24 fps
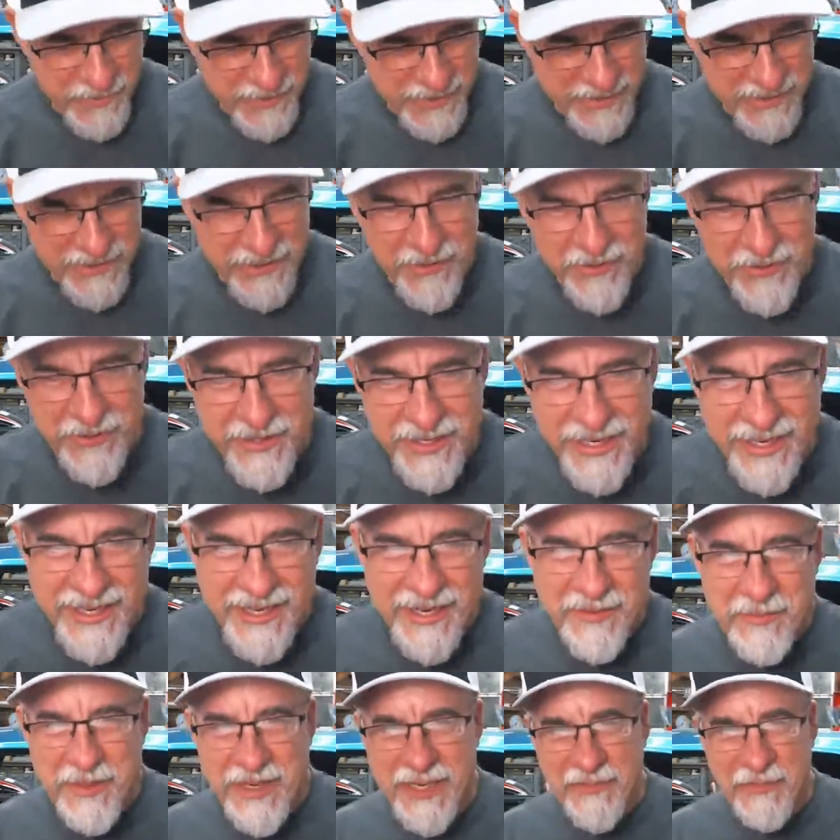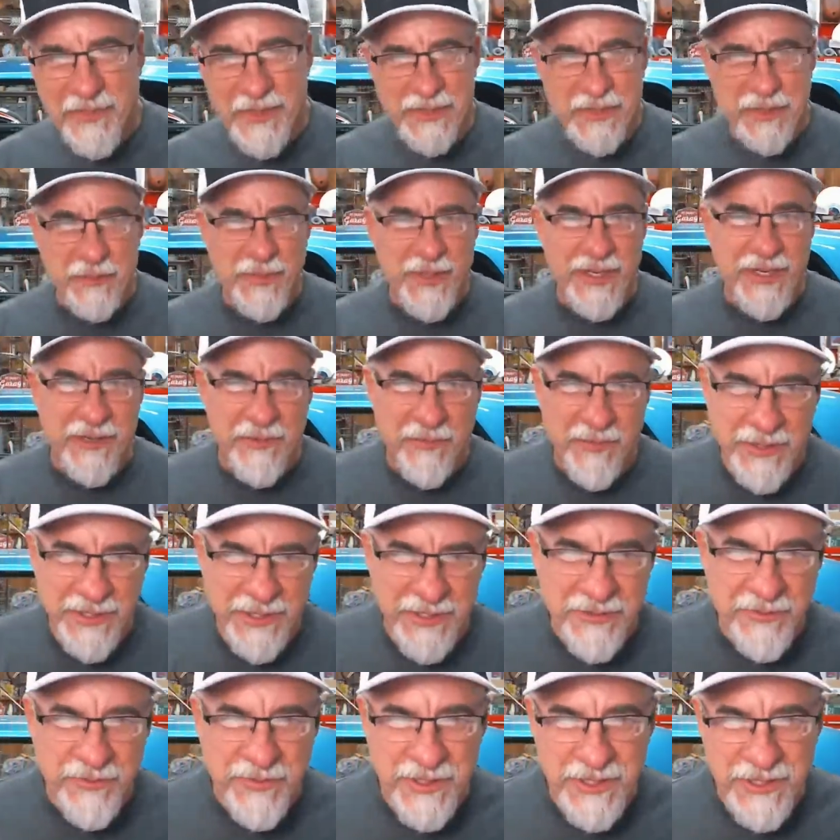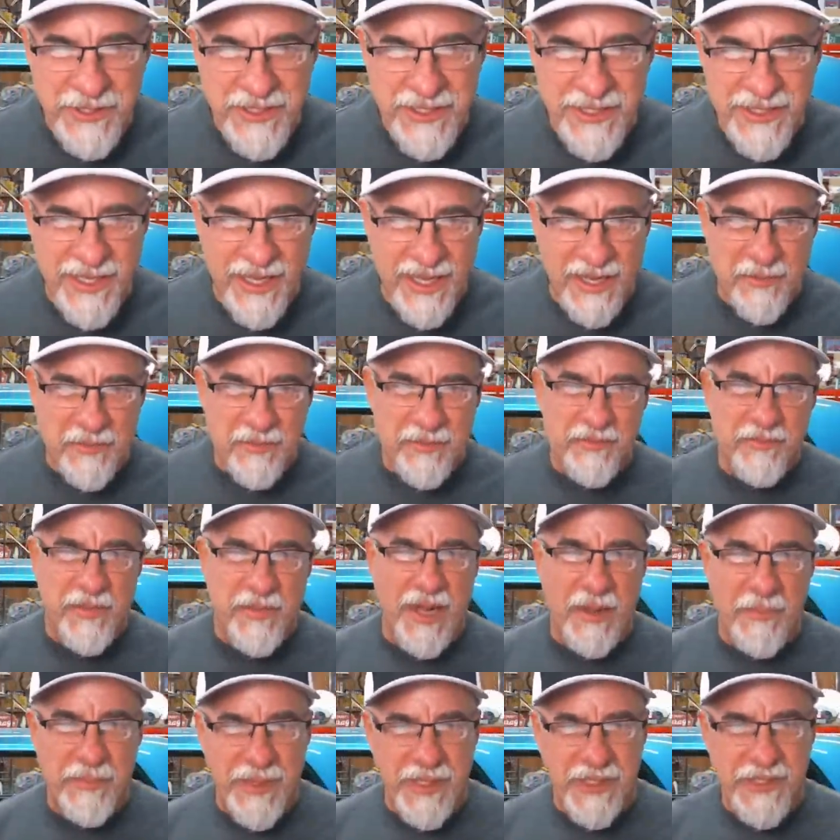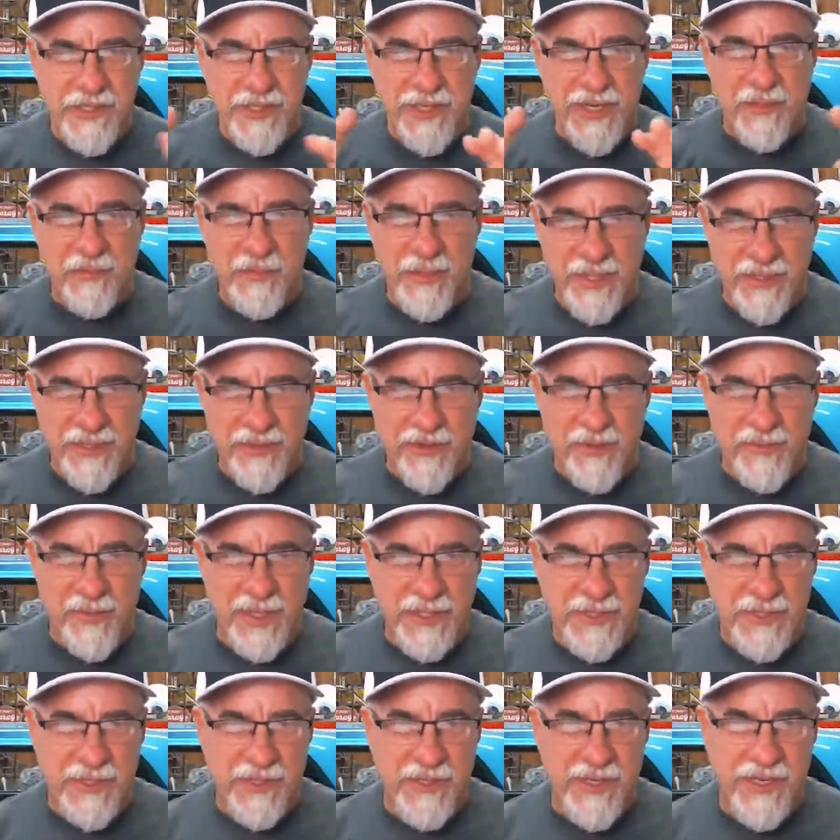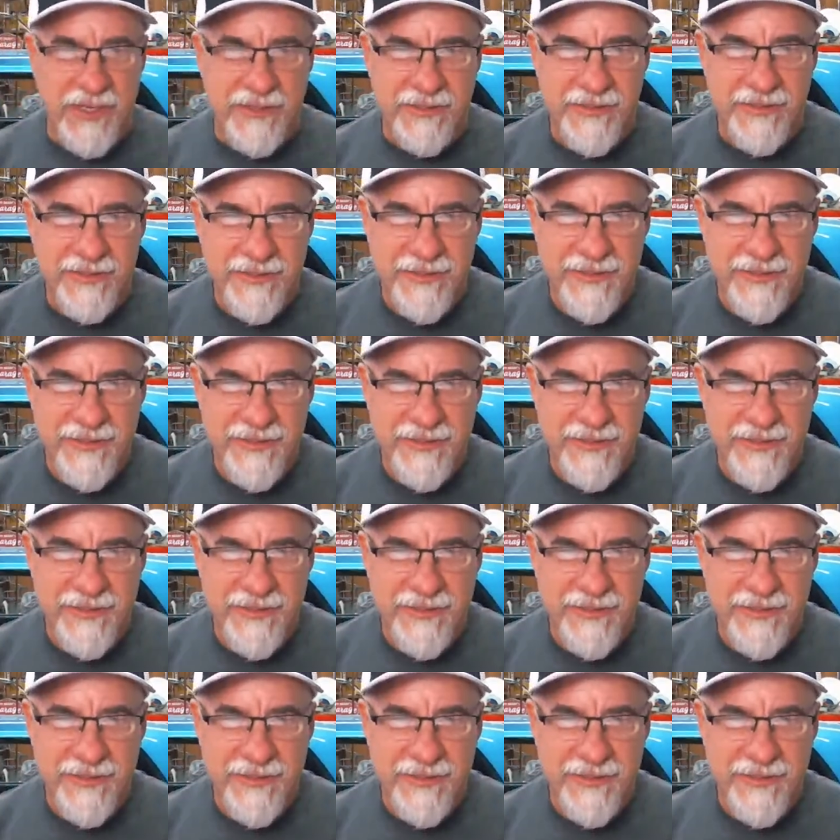So yeah, that made the picture bigger. When you did that, my picture got bigger on my screen.